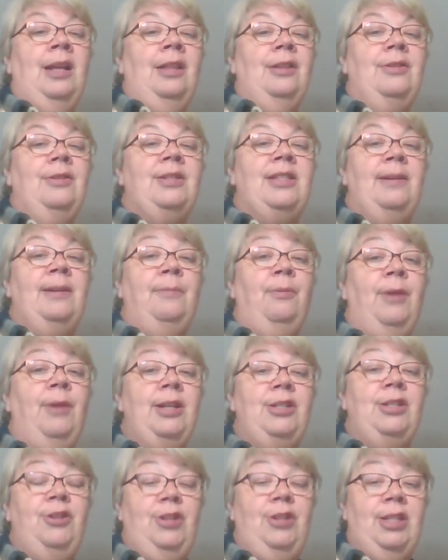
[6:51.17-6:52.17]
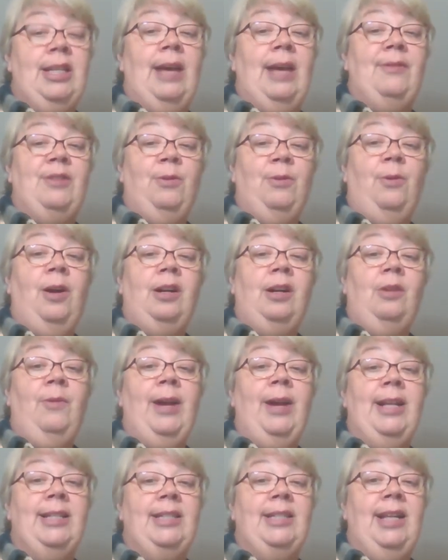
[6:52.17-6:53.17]
there's some points you just have to walk
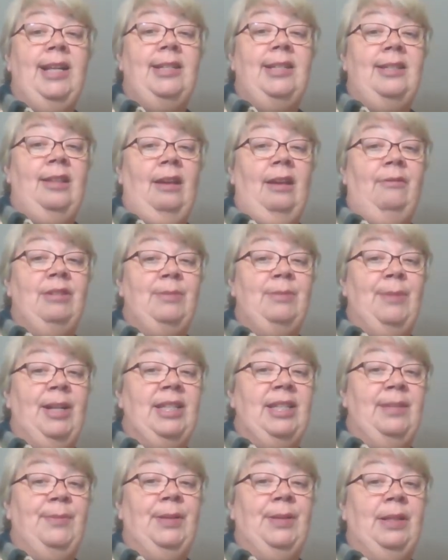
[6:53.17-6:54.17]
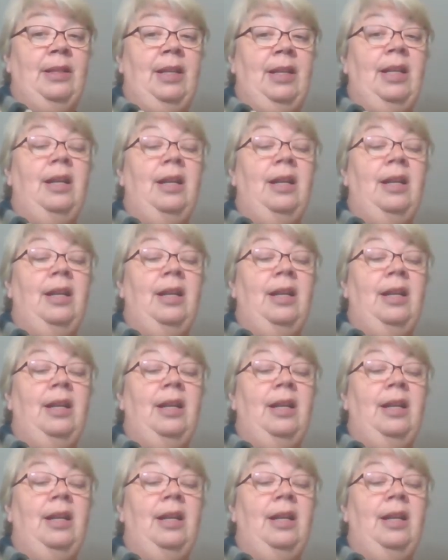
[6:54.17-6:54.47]
away and say it's their responsibility.